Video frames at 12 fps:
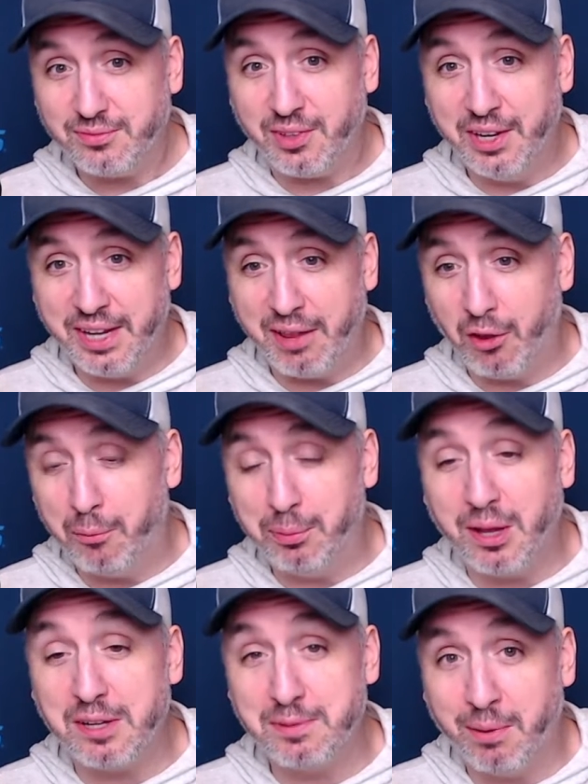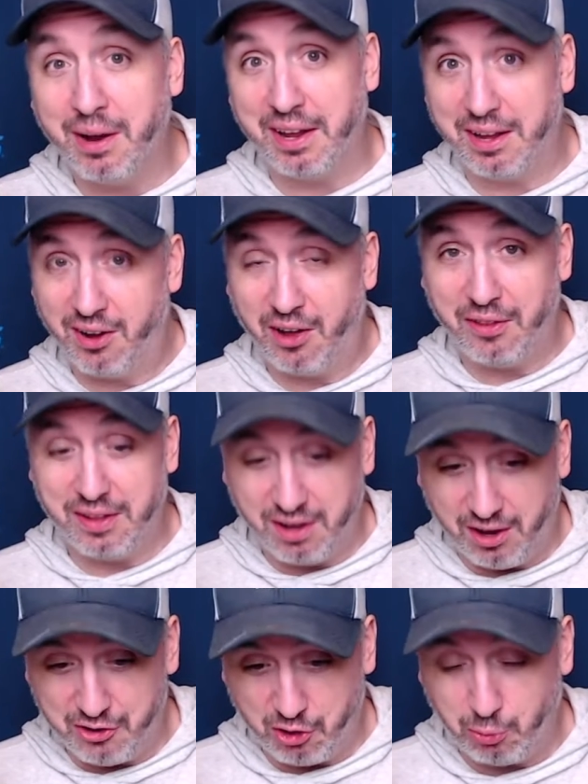yellow get a little plus money on the
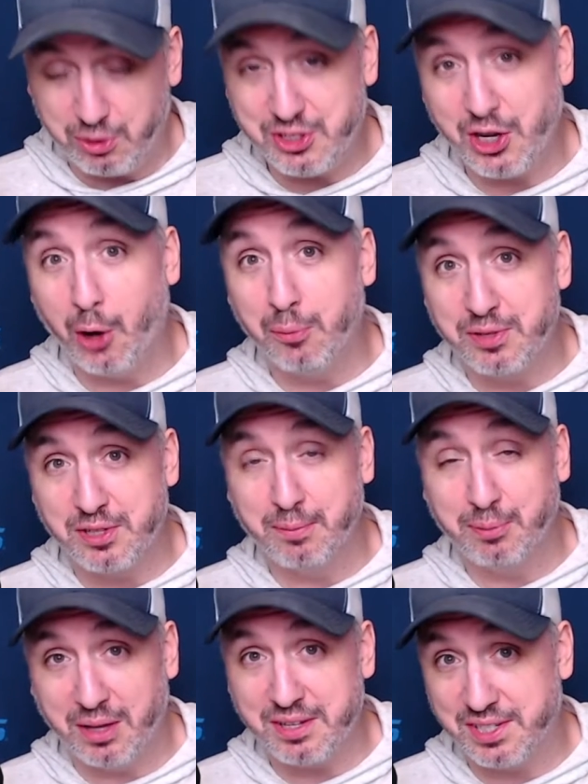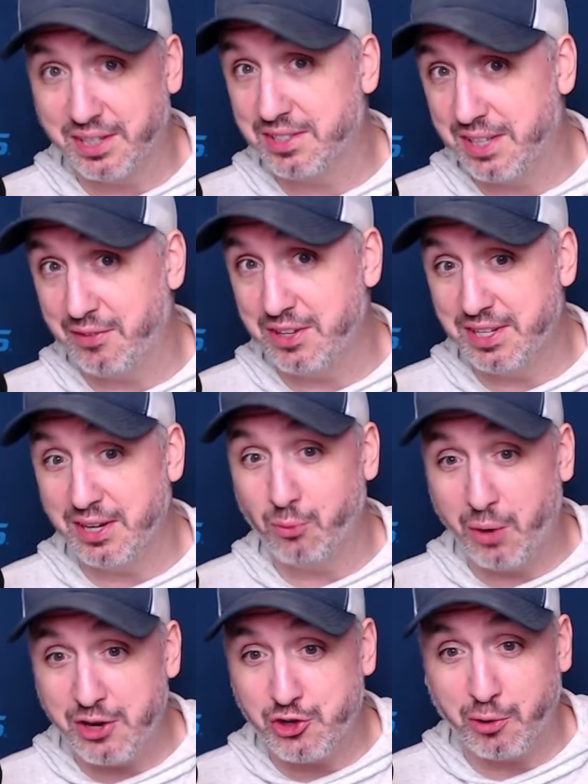under, which helps the plus 617
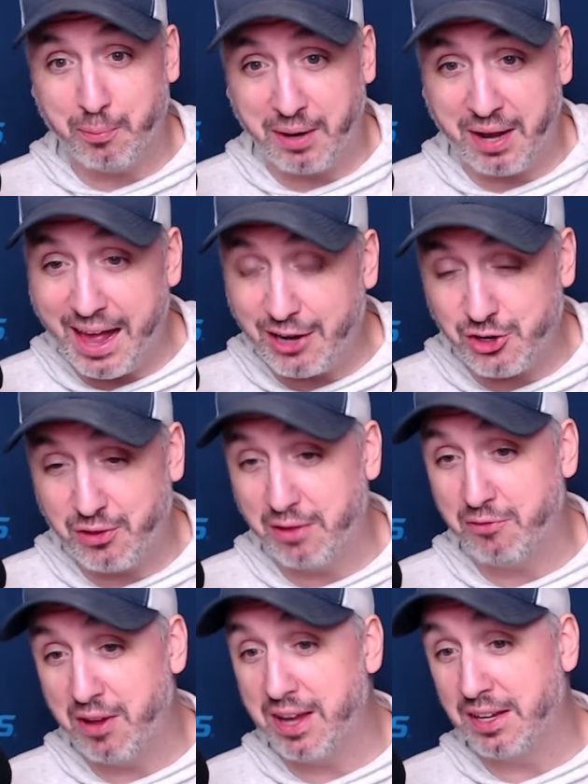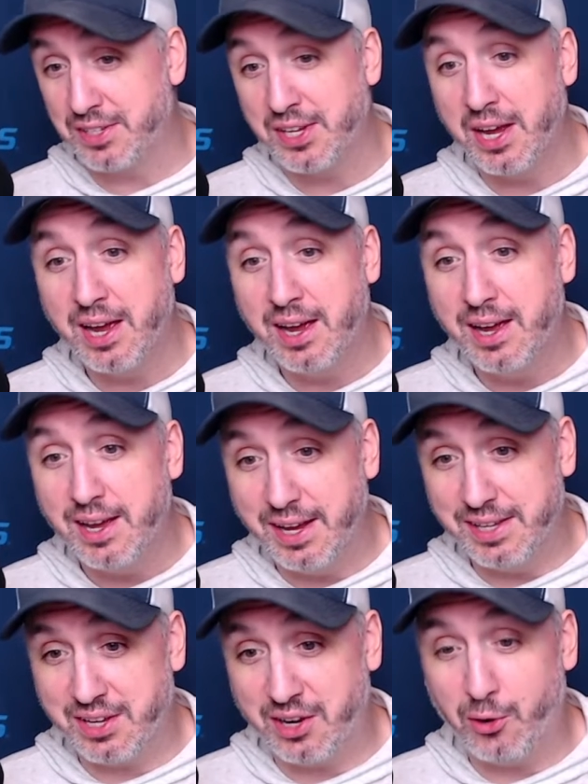wager. But I actually think Vegas
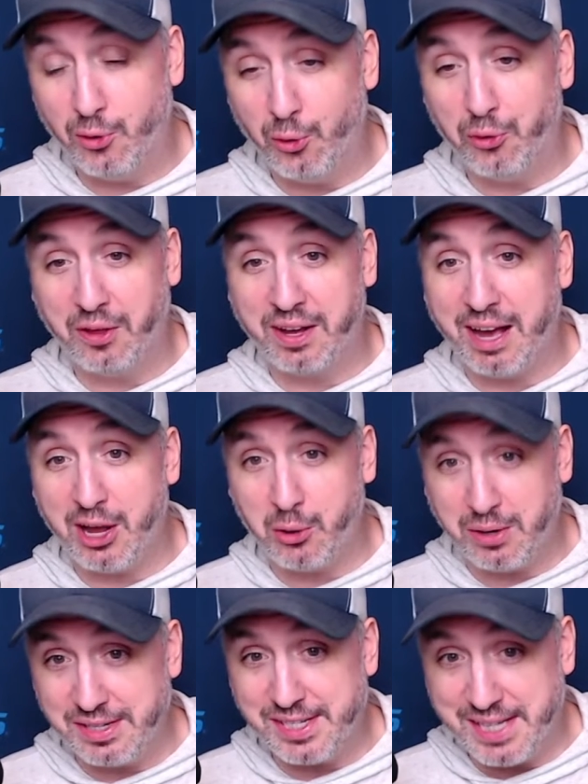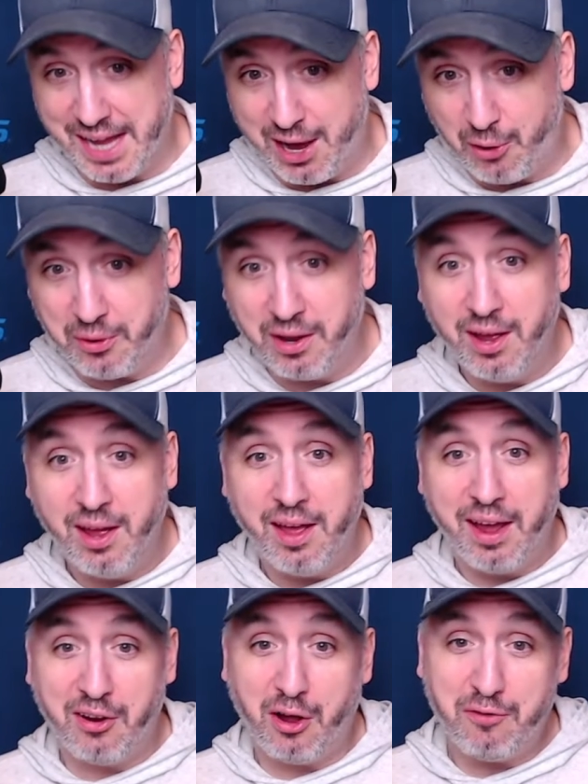is going to hold the Coyotes down.
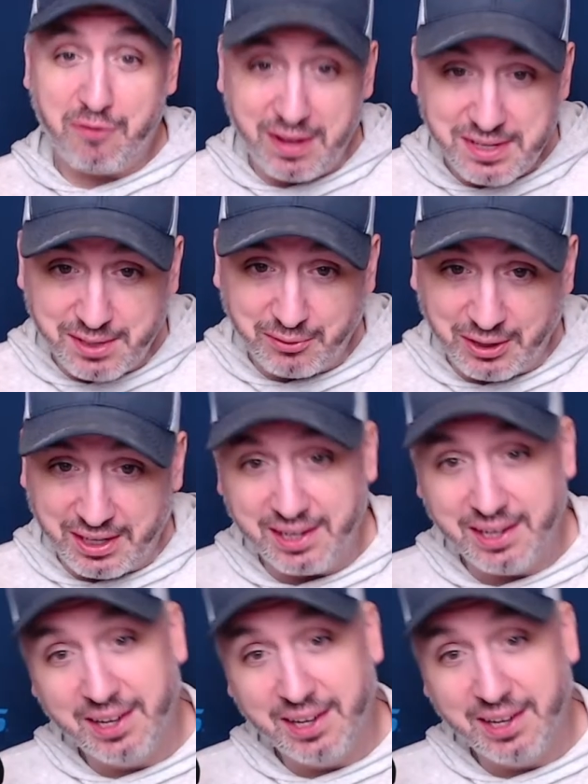And offensively,